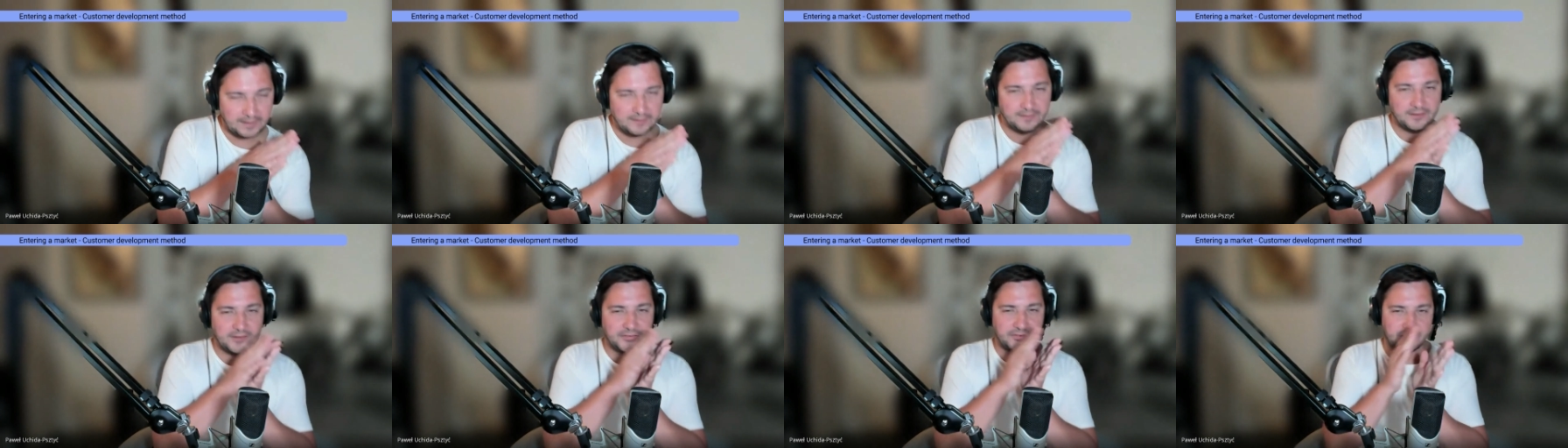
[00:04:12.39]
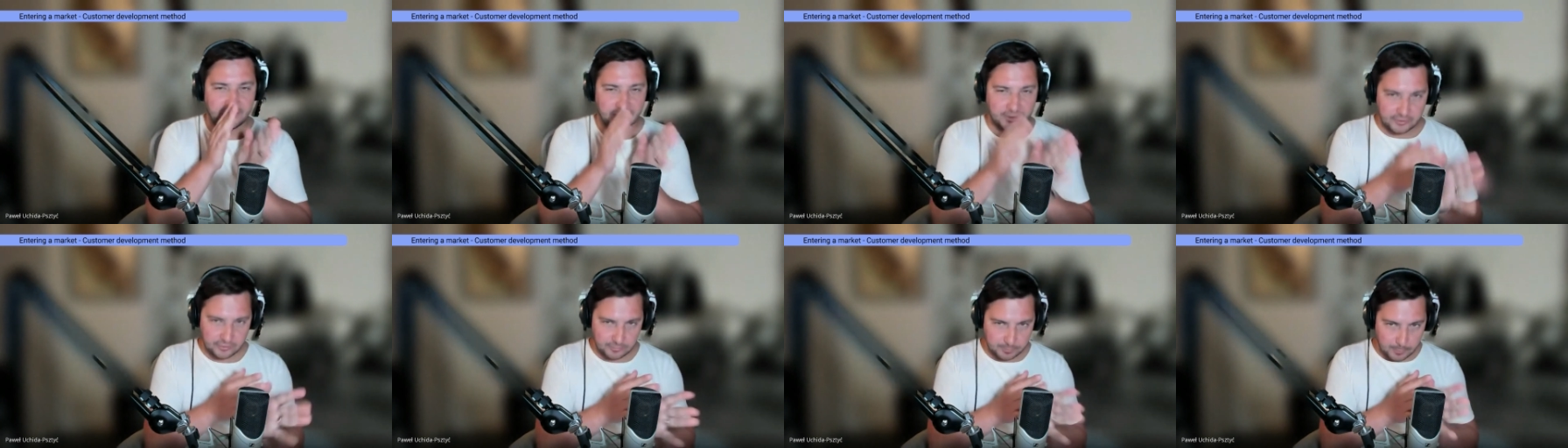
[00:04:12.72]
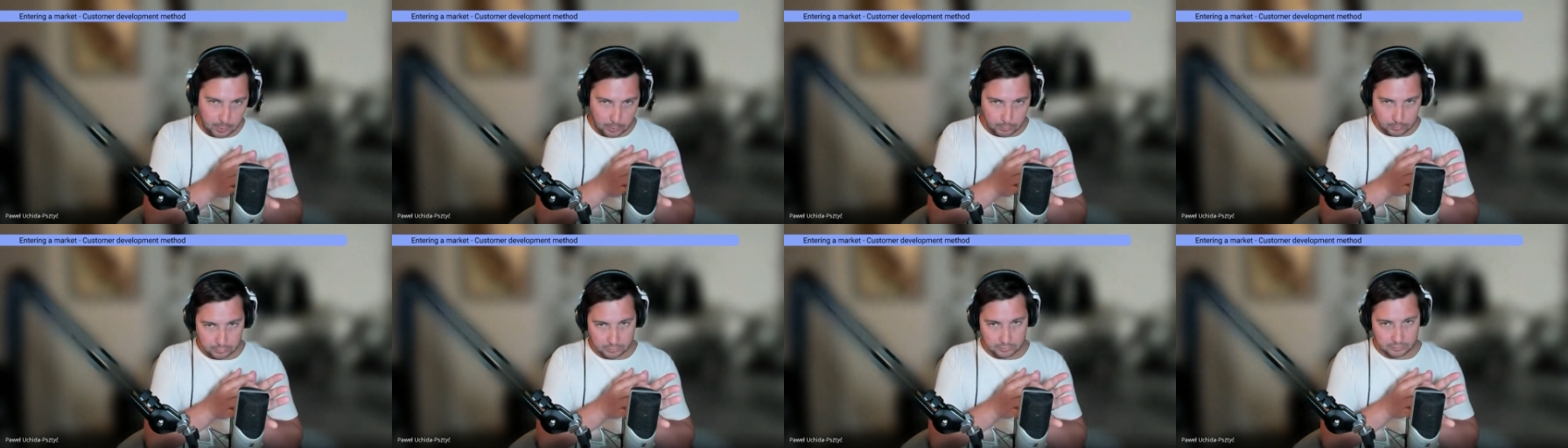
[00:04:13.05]
The search
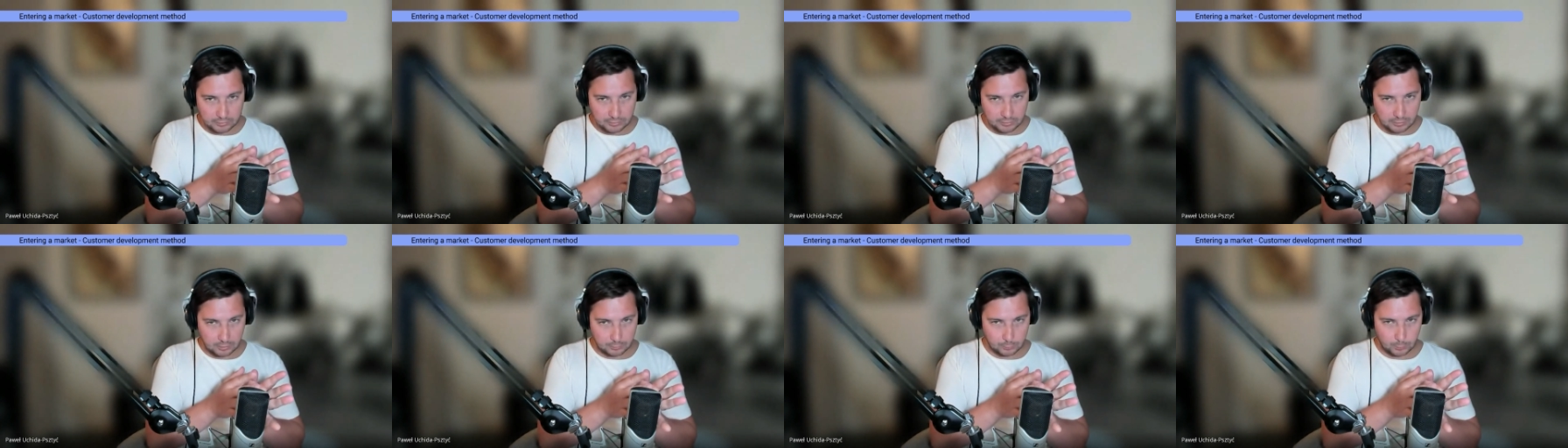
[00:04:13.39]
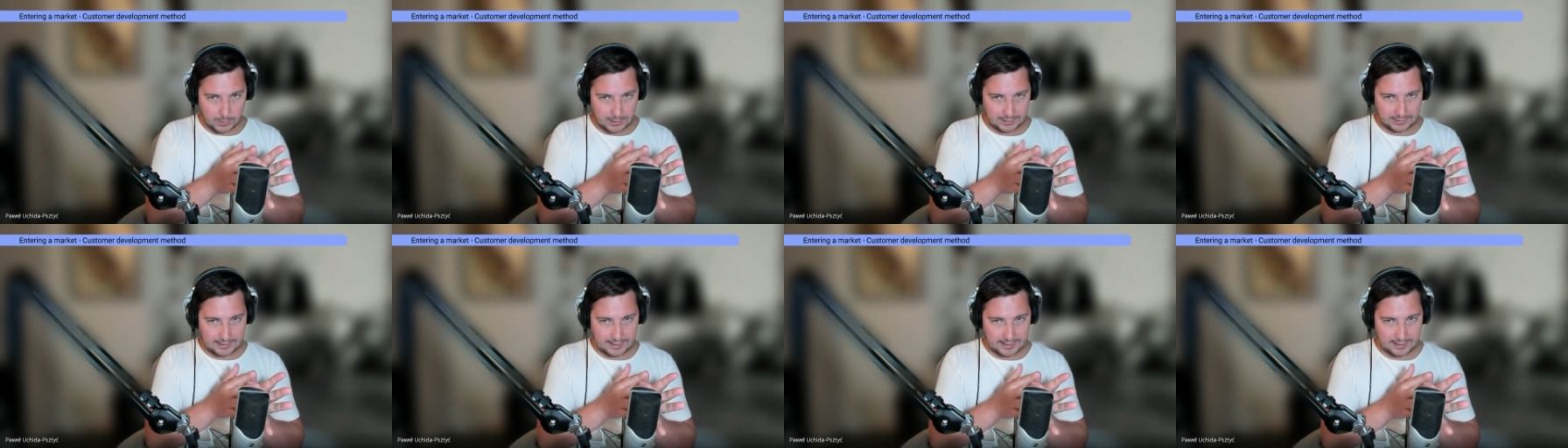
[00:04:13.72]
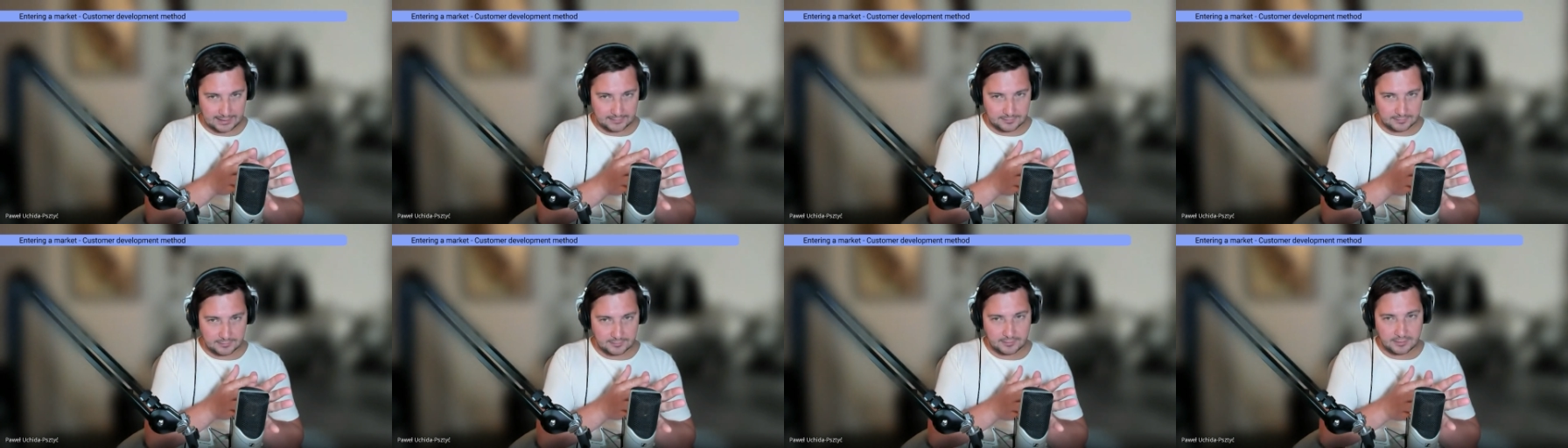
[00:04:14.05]
mode, on one
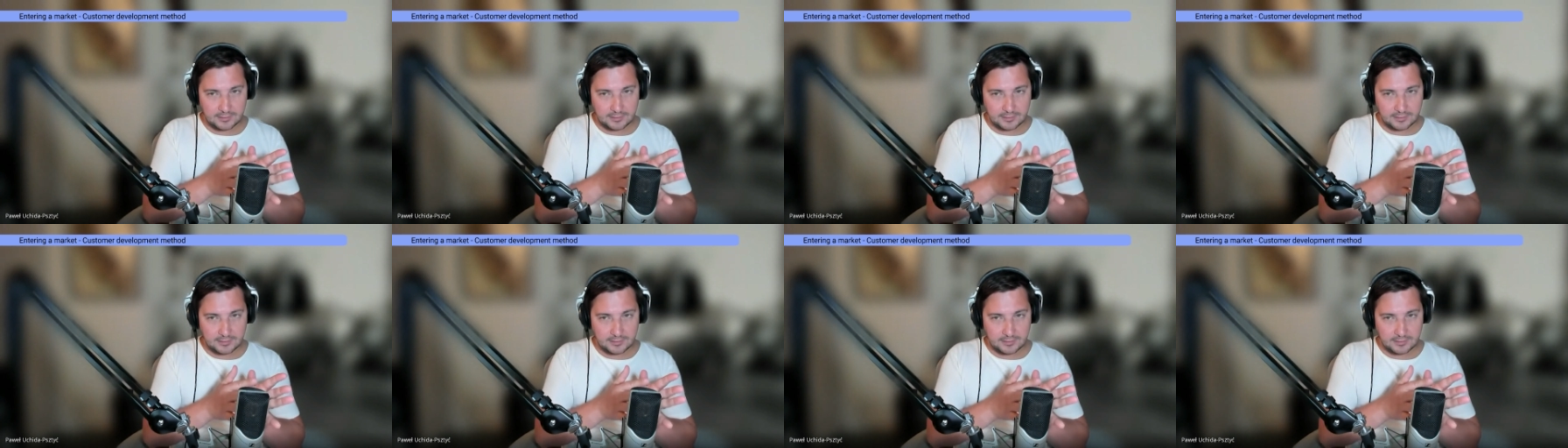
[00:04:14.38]
hand,